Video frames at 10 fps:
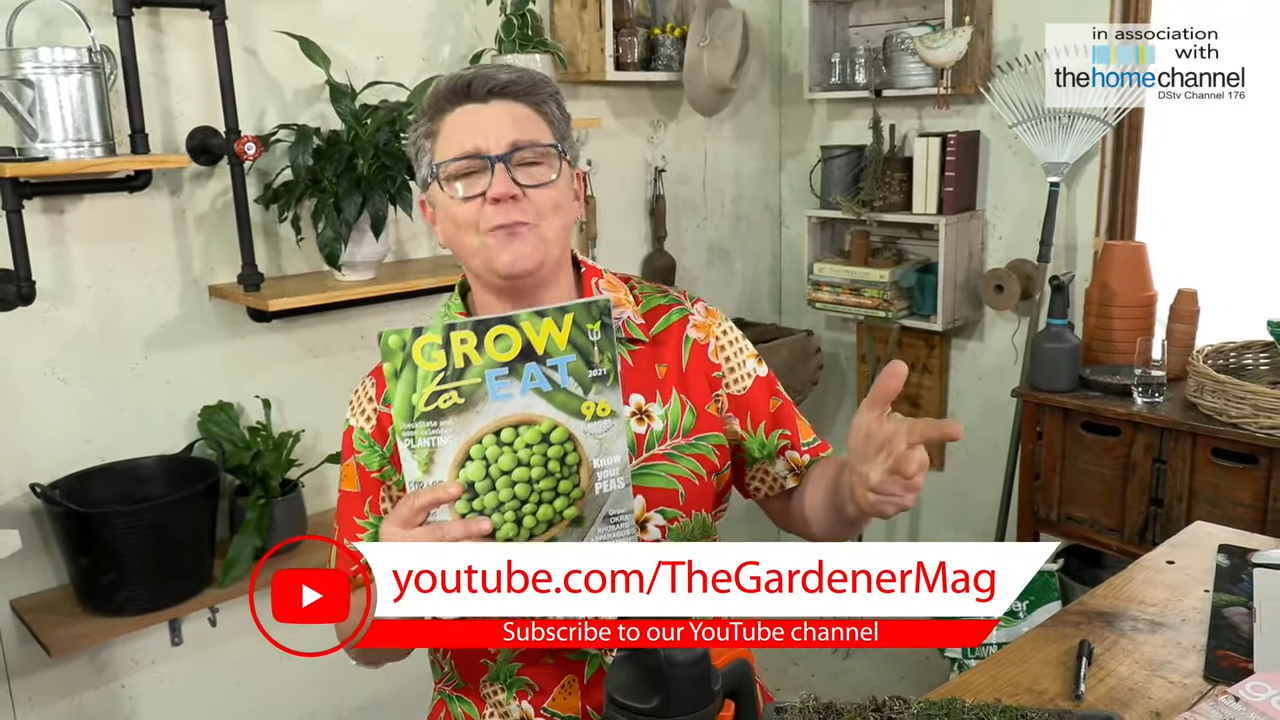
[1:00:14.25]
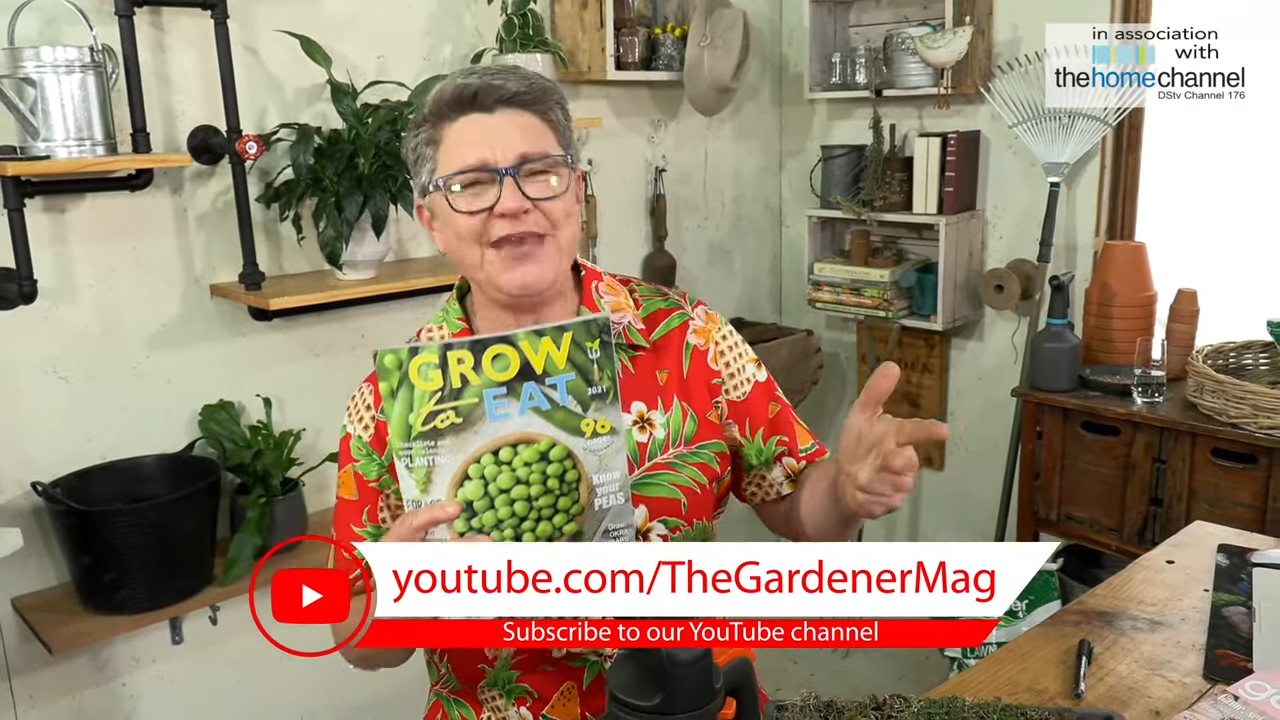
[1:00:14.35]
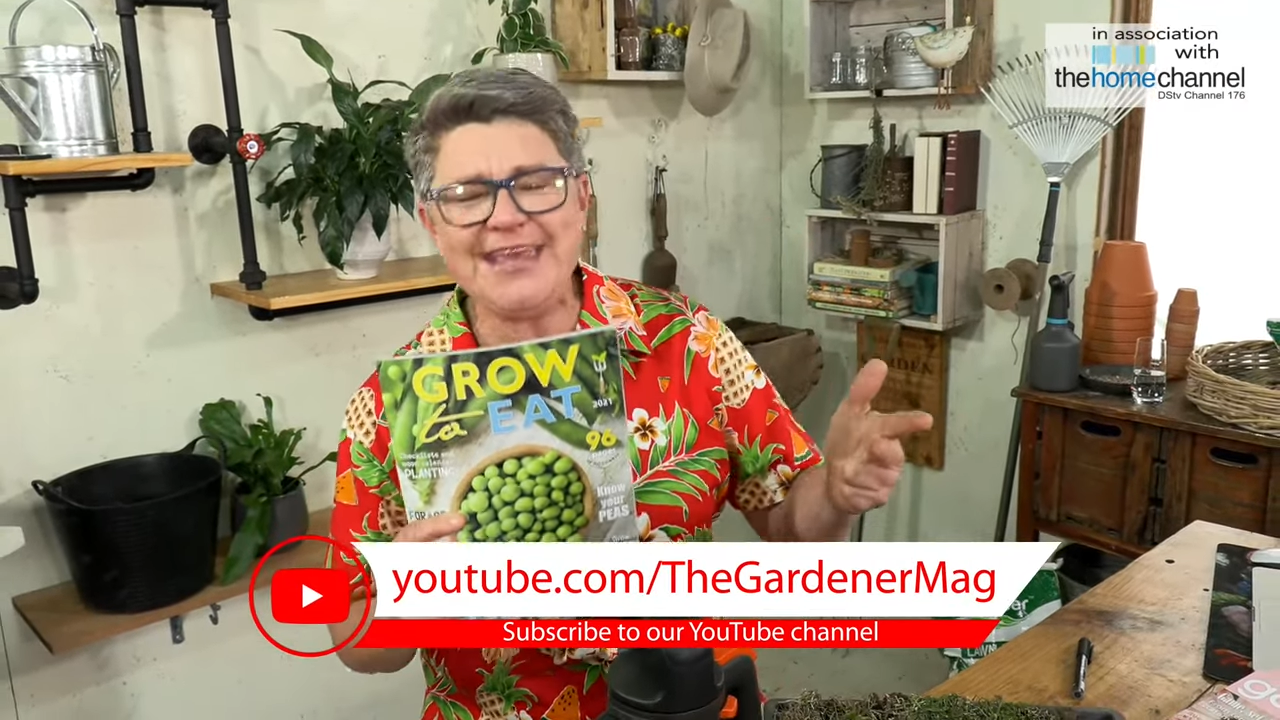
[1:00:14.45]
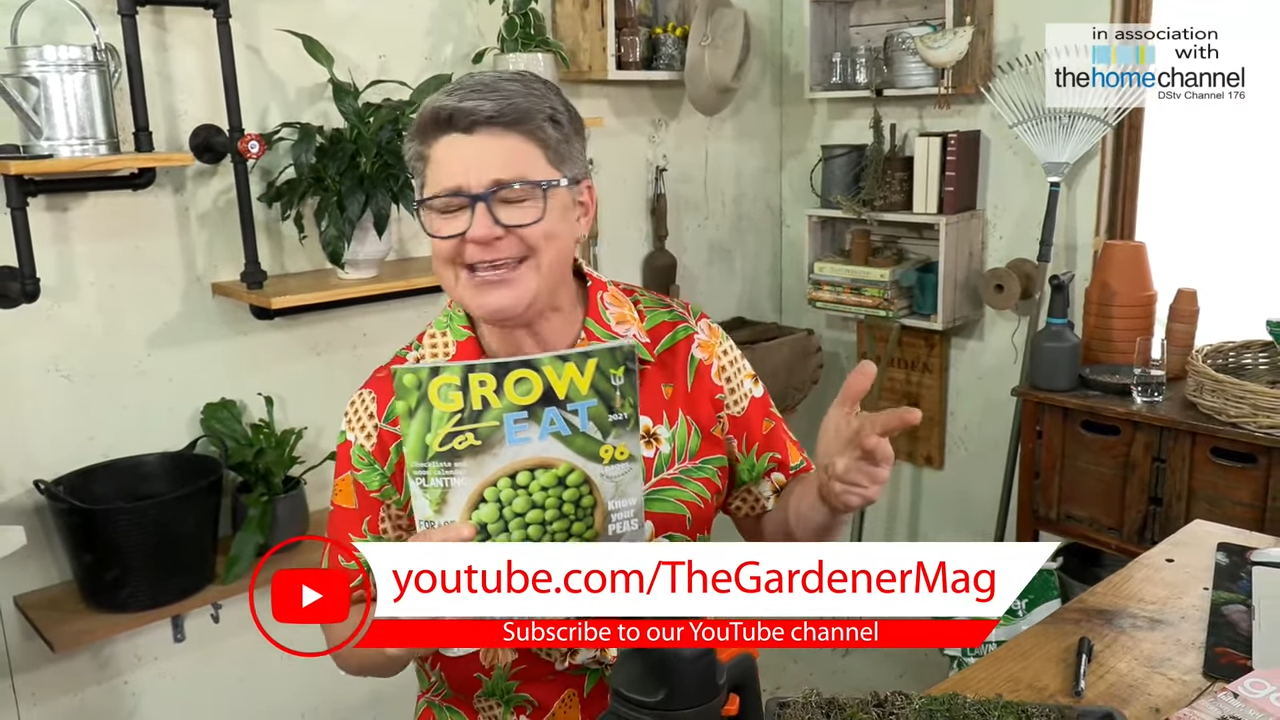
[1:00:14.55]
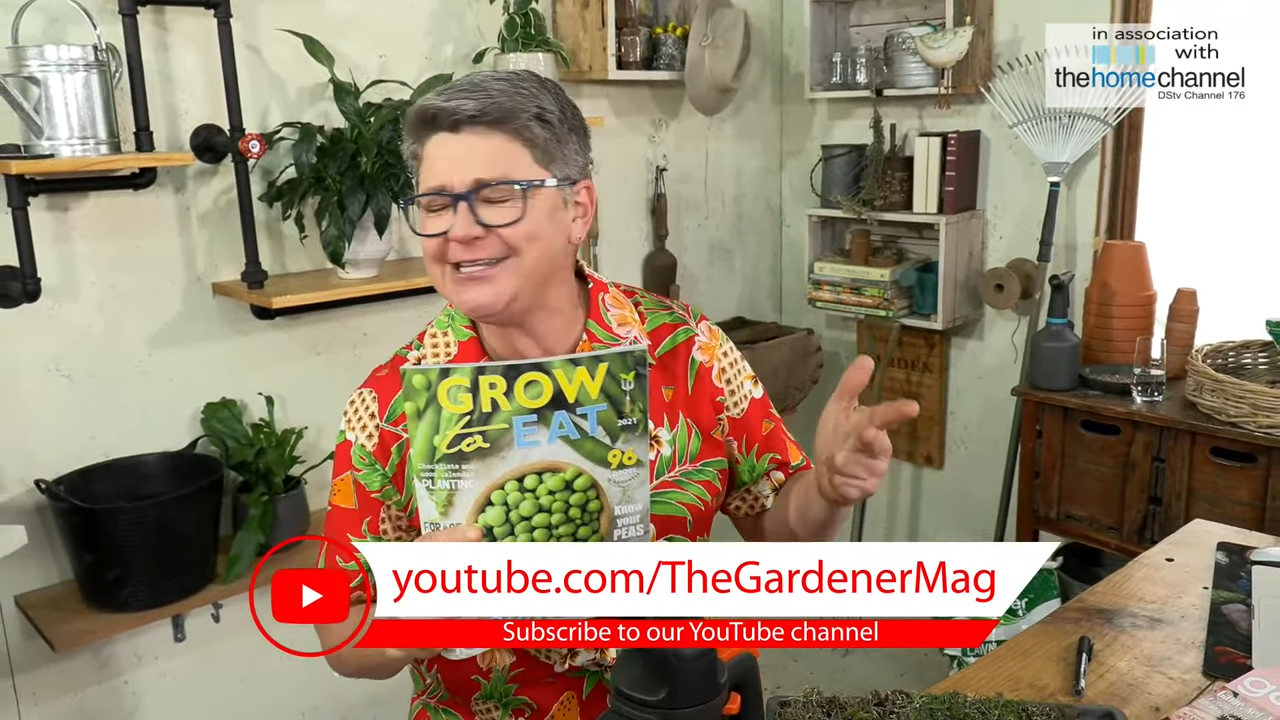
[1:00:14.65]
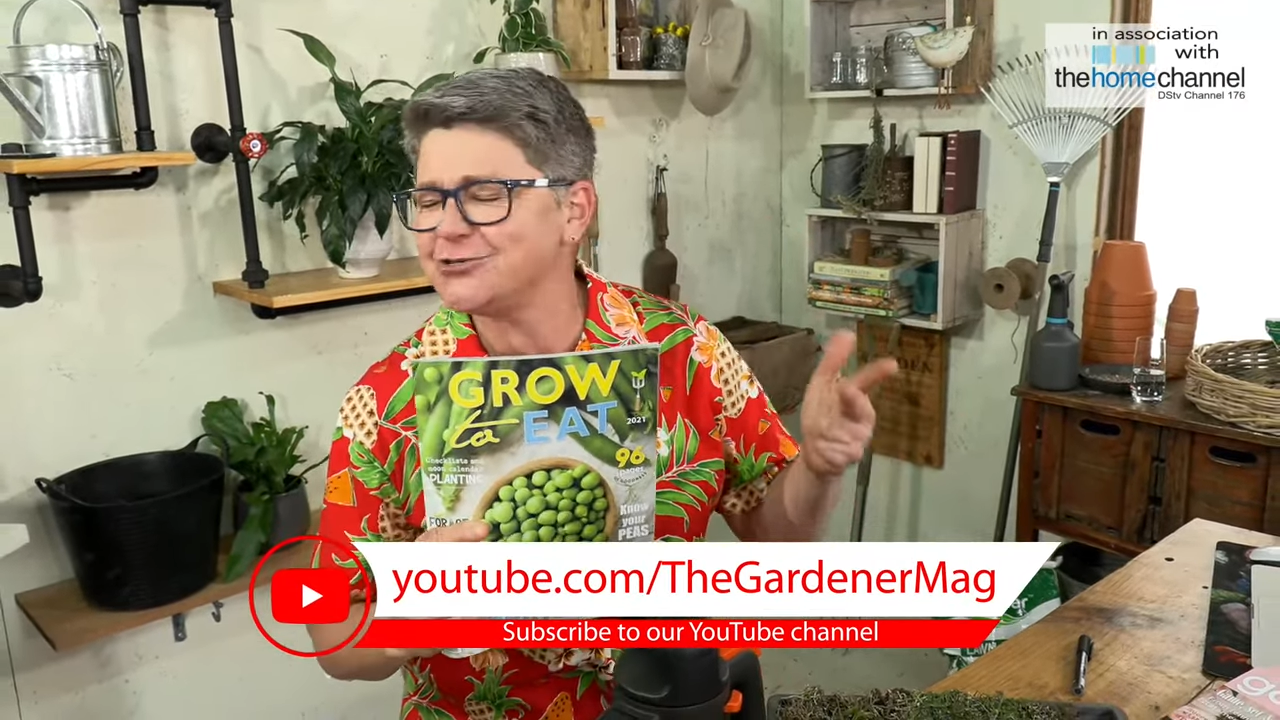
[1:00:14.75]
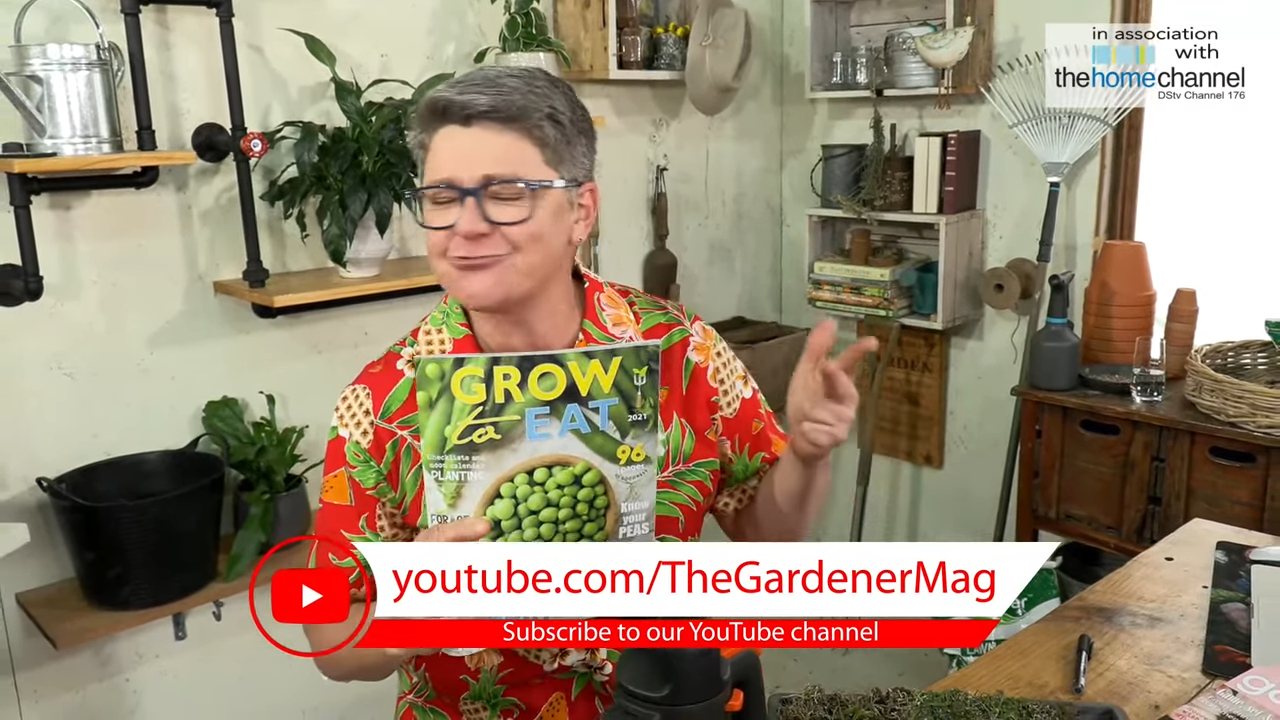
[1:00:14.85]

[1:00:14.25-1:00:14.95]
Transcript: peas